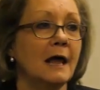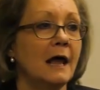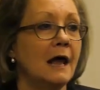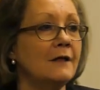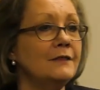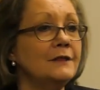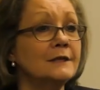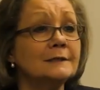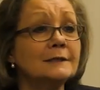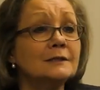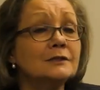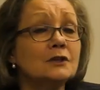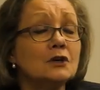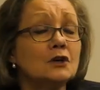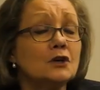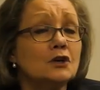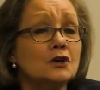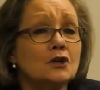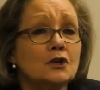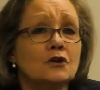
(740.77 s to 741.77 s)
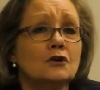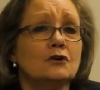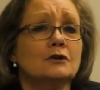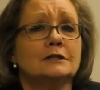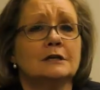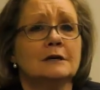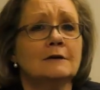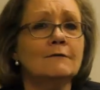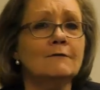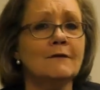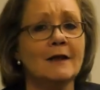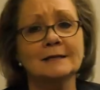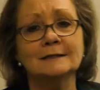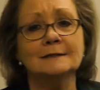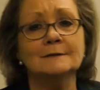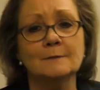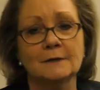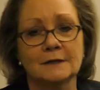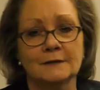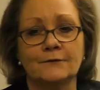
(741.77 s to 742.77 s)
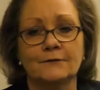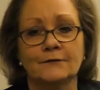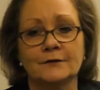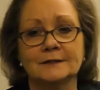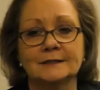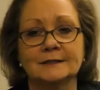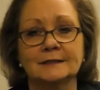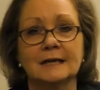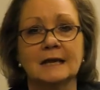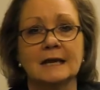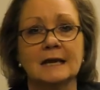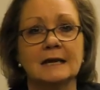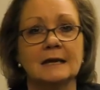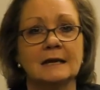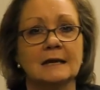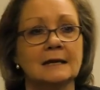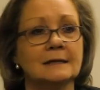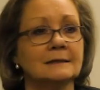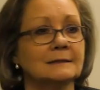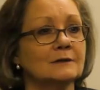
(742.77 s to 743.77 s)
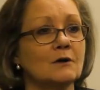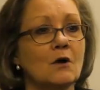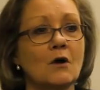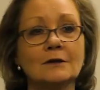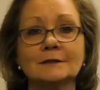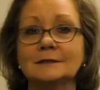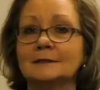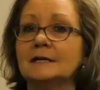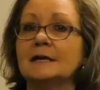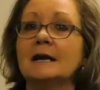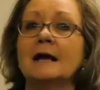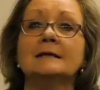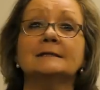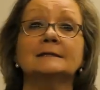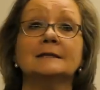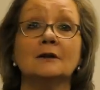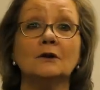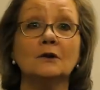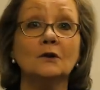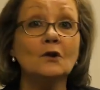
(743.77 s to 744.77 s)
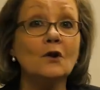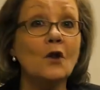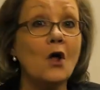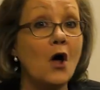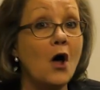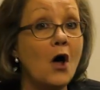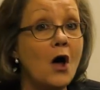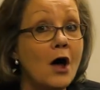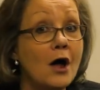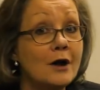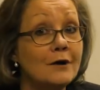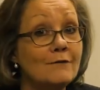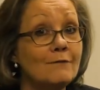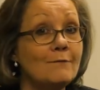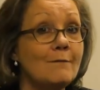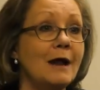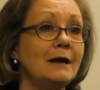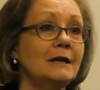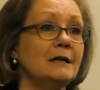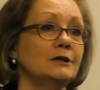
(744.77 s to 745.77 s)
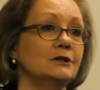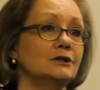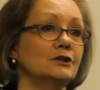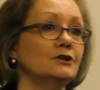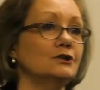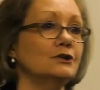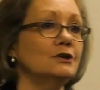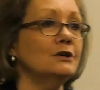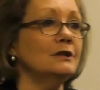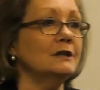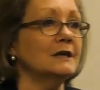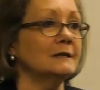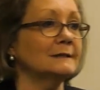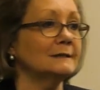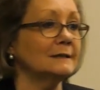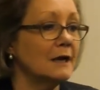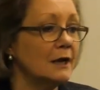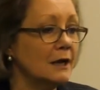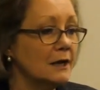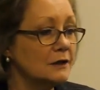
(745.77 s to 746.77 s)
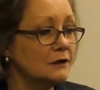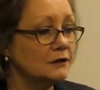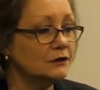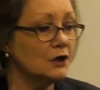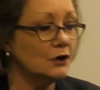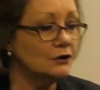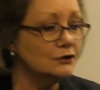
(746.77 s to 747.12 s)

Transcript: And this is a huge investment for SCI. It's costing us a lot of money to do this. So